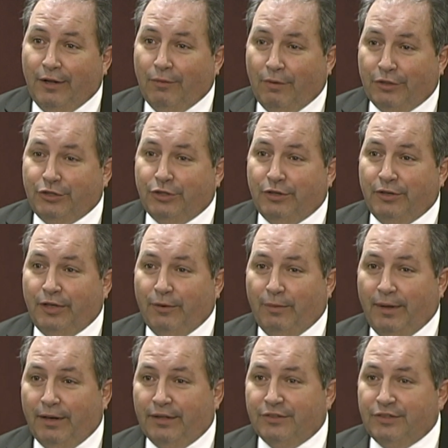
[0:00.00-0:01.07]
what you're doing
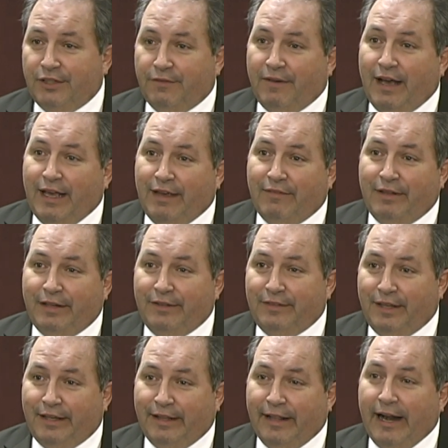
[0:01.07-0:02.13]
well and see if I have
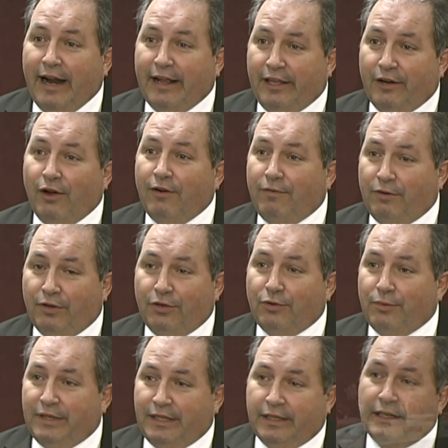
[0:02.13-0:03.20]
anything that I can offer to
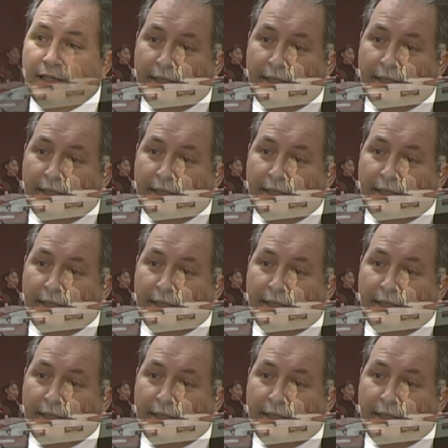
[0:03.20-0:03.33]
tweak it.